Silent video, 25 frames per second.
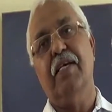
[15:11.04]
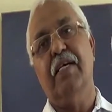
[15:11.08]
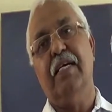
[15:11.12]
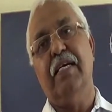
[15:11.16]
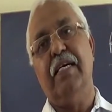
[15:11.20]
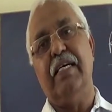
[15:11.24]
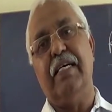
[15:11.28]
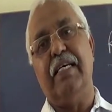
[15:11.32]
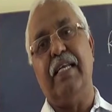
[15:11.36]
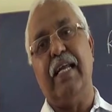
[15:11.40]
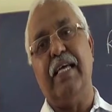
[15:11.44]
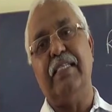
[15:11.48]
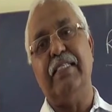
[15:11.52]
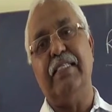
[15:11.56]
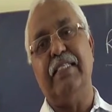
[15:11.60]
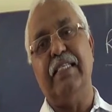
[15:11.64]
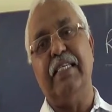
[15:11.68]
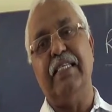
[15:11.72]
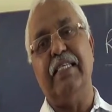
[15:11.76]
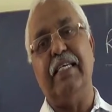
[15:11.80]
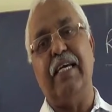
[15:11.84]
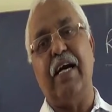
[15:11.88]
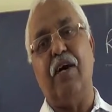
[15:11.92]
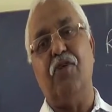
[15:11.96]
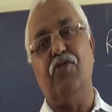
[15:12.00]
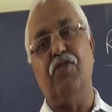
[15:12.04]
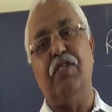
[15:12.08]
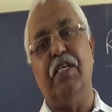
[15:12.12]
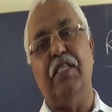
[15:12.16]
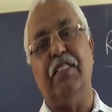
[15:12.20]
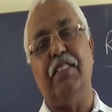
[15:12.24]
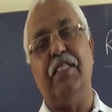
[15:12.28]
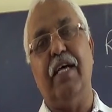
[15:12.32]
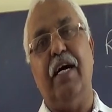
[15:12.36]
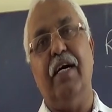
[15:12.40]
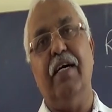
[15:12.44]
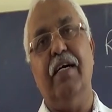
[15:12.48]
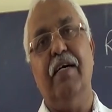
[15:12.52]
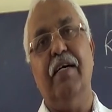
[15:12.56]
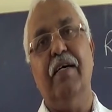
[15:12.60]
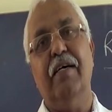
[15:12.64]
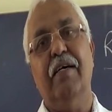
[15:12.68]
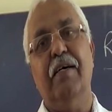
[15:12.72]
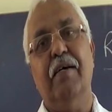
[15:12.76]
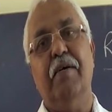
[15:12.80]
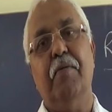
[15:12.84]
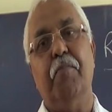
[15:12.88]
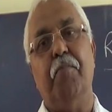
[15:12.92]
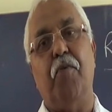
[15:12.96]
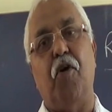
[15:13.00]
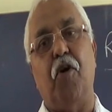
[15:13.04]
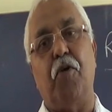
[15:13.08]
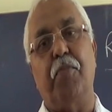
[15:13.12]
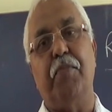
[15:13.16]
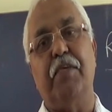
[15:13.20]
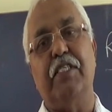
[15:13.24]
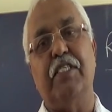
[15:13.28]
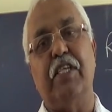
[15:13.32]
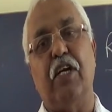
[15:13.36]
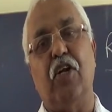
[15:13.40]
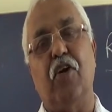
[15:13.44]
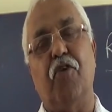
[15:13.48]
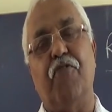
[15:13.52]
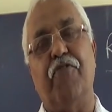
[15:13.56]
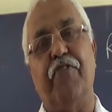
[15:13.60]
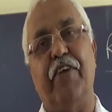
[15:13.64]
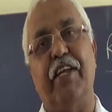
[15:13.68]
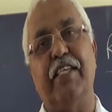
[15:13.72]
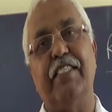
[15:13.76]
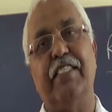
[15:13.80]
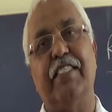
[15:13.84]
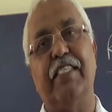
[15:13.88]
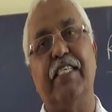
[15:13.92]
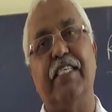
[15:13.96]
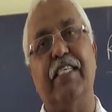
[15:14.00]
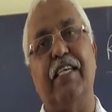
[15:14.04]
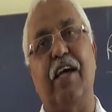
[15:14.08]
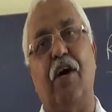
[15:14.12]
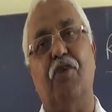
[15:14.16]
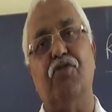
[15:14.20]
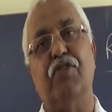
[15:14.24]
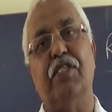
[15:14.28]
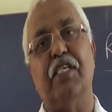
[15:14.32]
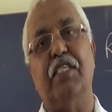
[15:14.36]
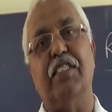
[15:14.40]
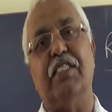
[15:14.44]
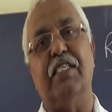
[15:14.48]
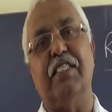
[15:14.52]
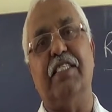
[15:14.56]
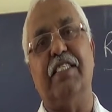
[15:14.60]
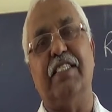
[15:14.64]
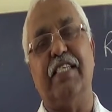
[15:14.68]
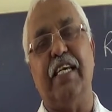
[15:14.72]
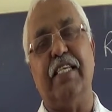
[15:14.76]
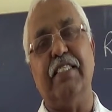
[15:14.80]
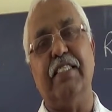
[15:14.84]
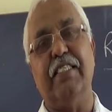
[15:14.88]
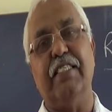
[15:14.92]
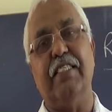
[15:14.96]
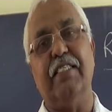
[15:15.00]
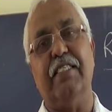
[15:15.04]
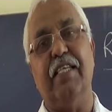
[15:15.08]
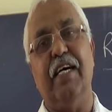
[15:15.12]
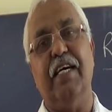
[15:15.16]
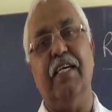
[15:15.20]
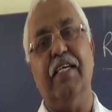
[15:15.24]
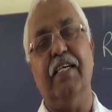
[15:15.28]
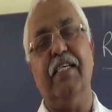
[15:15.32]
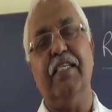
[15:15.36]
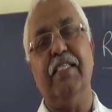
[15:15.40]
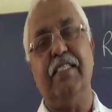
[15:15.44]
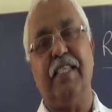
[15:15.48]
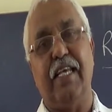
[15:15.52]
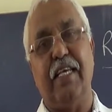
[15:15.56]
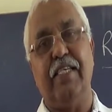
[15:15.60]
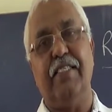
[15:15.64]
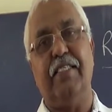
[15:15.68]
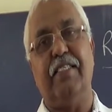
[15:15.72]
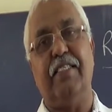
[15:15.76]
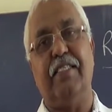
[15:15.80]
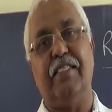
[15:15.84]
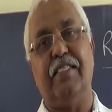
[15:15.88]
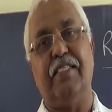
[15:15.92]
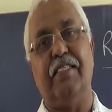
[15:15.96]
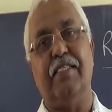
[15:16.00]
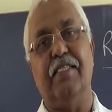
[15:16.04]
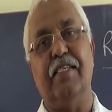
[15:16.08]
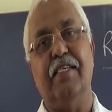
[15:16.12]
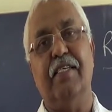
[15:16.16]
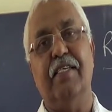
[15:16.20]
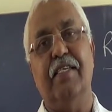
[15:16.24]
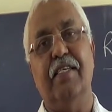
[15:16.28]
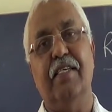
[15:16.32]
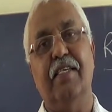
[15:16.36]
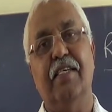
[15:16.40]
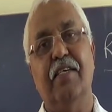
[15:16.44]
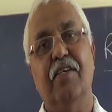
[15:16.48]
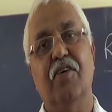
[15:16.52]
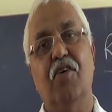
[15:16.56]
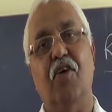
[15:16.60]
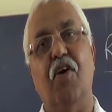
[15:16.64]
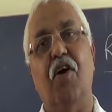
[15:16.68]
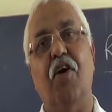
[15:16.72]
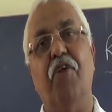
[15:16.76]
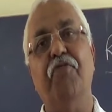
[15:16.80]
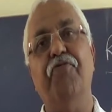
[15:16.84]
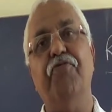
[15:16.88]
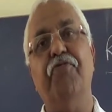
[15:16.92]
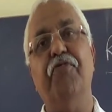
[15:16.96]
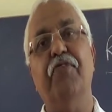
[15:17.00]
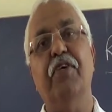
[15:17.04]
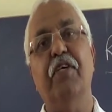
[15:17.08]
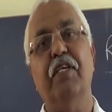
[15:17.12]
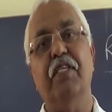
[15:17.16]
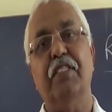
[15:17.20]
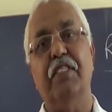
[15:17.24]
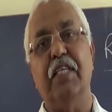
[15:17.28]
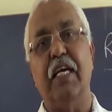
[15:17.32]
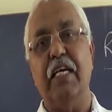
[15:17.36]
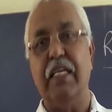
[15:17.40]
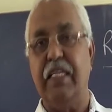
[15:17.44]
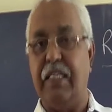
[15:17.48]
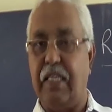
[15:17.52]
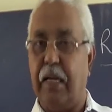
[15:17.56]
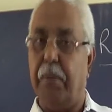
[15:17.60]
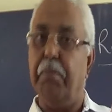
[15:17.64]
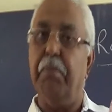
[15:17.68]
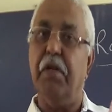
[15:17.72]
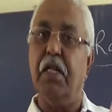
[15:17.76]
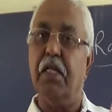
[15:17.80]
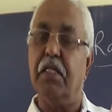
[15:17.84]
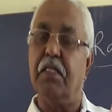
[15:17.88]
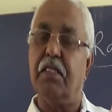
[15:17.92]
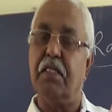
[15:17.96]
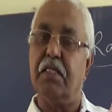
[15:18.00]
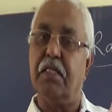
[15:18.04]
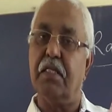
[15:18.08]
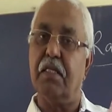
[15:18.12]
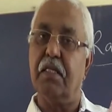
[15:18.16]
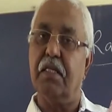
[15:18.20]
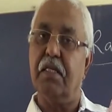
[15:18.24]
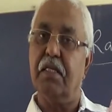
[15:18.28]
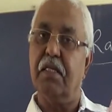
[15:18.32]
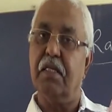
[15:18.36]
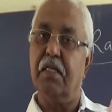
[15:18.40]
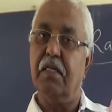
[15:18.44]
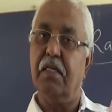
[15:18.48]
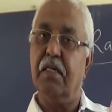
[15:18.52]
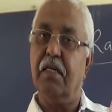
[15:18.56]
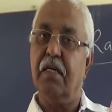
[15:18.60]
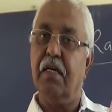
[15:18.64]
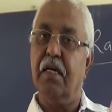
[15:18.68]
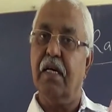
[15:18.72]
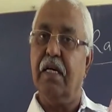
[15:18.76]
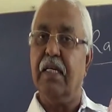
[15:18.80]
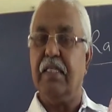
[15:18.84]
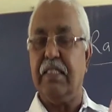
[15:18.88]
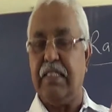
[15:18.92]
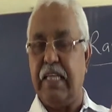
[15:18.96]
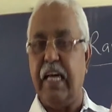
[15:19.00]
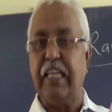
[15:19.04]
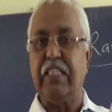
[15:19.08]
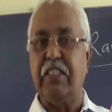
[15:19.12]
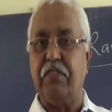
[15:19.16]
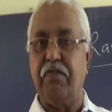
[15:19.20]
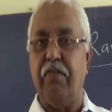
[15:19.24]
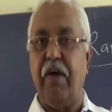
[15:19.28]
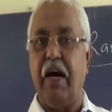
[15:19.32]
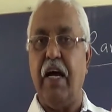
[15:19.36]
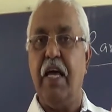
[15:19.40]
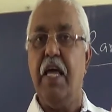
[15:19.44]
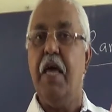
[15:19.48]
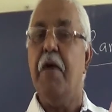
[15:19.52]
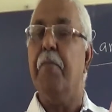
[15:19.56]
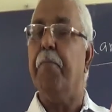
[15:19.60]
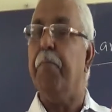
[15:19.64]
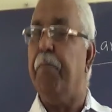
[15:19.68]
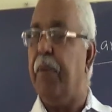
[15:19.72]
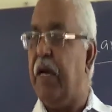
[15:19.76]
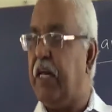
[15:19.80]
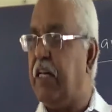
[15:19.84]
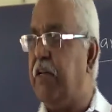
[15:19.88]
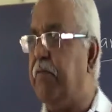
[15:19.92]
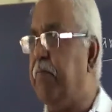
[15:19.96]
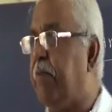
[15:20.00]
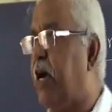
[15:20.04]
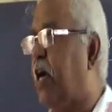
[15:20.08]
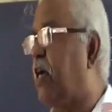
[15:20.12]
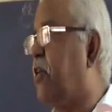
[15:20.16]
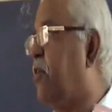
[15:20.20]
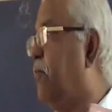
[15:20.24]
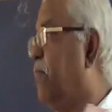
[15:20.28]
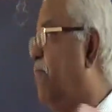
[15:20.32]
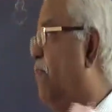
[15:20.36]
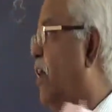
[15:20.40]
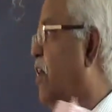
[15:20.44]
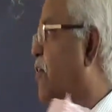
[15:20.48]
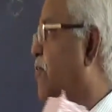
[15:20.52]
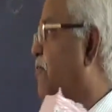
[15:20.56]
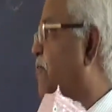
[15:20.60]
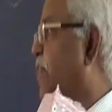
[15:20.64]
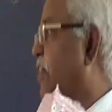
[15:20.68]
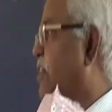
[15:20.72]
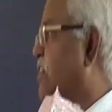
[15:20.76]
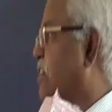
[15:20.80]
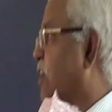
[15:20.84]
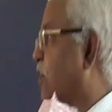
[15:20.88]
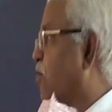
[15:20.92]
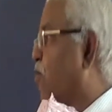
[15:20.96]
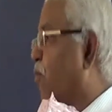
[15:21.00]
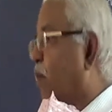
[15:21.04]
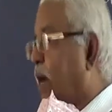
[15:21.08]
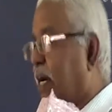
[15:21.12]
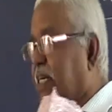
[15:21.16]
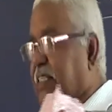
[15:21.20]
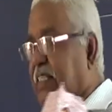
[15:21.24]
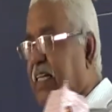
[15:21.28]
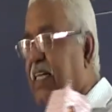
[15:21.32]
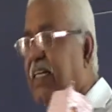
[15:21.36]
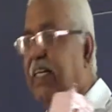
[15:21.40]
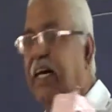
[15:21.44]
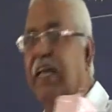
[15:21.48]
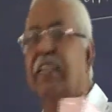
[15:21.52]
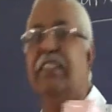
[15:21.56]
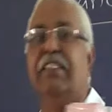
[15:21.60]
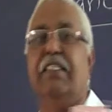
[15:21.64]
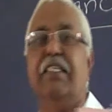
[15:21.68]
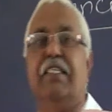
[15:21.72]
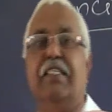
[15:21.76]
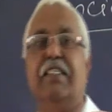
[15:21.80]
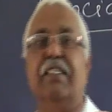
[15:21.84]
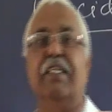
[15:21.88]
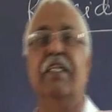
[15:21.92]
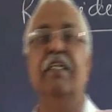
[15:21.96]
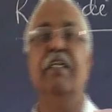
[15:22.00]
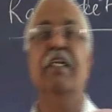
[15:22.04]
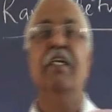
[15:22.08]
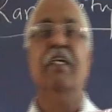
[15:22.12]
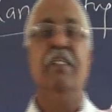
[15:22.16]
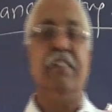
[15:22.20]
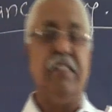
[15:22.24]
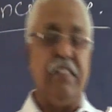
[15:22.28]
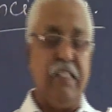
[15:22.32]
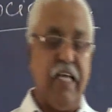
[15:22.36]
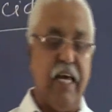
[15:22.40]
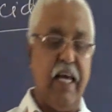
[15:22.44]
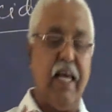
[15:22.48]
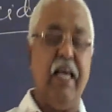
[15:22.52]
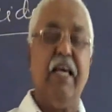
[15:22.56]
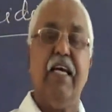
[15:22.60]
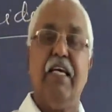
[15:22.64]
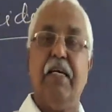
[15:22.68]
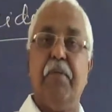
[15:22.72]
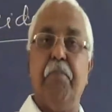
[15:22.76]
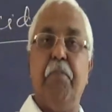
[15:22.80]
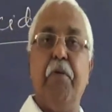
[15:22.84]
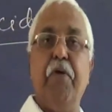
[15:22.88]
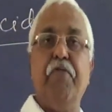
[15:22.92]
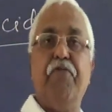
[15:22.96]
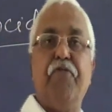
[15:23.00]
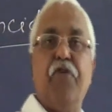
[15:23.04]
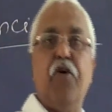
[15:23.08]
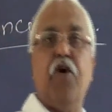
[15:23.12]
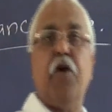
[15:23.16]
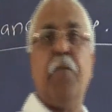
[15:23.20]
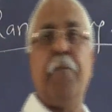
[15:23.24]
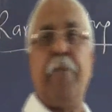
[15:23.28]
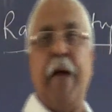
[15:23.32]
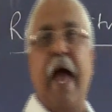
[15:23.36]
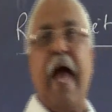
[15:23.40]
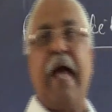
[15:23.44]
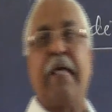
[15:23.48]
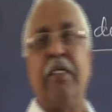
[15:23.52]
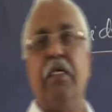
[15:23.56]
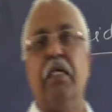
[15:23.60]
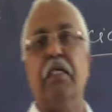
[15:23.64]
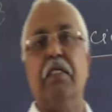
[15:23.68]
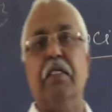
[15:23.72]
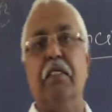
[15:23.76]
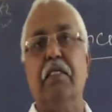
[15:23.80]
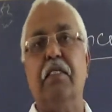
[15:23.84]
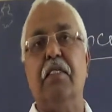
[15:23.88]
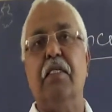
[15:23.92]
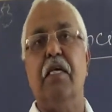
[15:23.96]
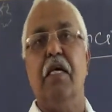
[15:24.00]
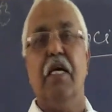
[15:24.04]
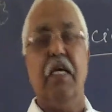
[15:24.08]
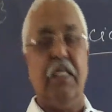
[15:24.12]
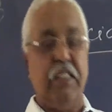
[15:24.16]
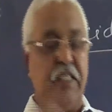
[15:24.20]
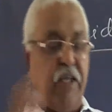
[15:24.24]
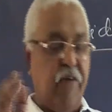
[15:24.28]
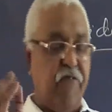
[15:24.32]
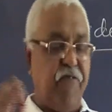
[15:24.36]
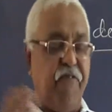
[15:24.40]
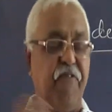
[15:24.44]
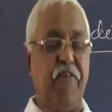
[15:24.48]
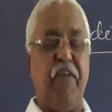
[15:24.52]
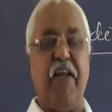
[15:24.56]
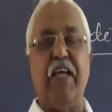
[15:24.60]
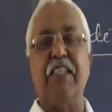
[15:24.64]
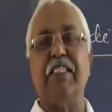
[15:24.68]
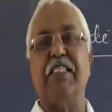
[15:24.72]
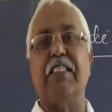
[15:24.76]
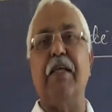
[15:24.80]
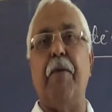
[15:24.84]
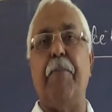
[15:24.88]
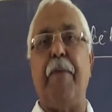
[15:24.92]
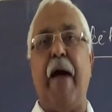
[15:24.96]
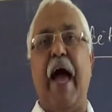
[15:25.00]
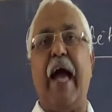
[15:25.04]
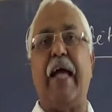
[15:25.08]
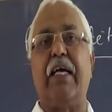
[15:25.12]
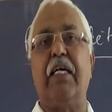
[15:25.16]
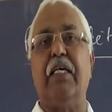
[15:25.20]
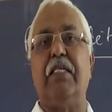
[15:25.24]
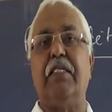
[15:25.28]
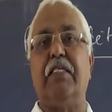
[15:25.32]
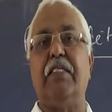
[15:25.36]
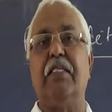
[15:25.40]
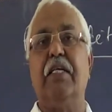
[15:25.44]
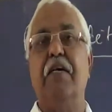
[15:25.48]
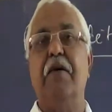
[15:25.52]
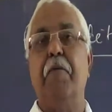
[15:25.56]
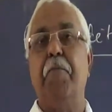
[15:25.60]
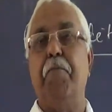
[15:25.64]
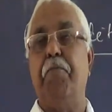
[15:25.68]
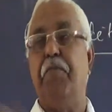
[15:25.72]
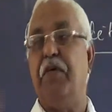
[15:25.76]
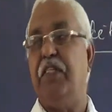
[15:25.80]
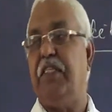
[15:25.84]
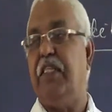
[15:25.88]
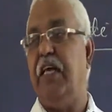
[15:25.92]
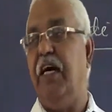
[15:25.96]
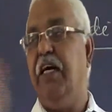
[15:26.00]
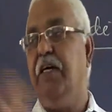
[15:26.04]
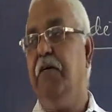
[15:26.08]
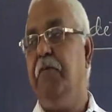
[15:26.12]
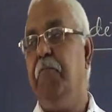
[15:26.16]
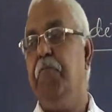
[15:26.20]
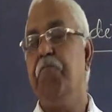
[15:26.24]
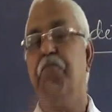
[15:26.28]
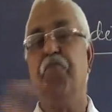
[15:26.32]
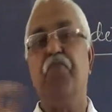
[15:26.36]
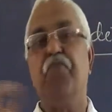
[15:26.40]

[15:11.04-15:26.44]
Rancid causes the formation of rancid causes the change in the taste of the eatables. That's why many manufacturers, what they does it, they before packing it, they flush the packet with the